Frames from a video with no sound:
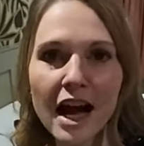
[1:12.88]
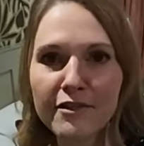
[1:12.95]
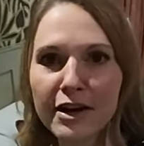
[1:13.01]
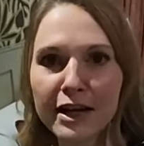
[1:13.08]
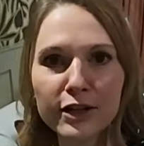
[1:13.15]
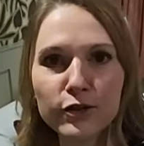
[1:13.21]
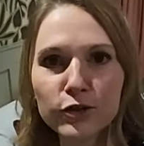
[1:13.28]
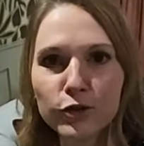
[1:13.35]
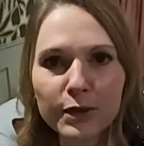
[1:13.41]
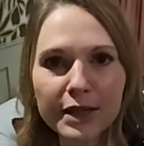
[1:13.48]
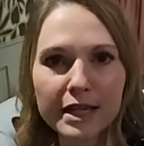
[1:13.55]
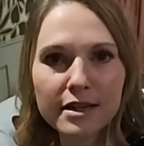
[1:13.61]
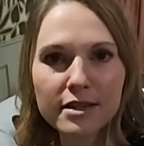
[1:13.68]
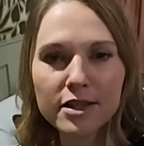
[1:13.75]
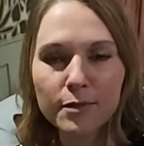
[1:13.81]
I've had it all
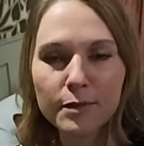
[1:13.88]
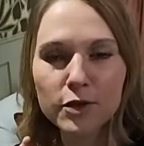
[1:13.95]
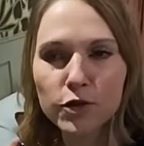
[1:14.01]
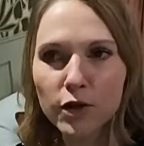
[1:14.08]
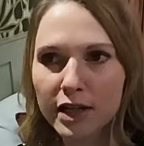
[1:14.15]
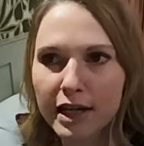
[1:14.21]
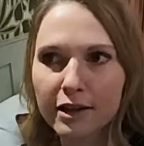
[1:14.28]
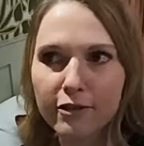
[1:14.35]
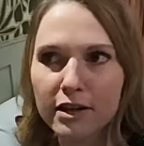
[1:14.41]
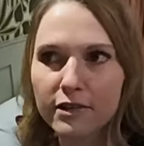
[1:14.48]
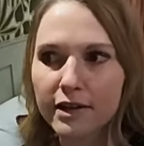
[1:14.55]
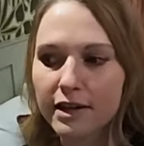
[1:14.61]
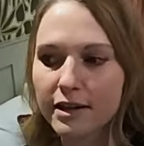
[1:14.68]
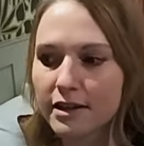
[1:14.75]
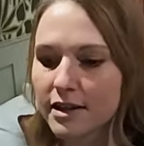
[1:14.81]
week, so I've been trying to get rid of
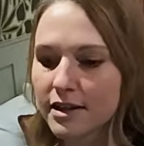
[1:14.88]
it.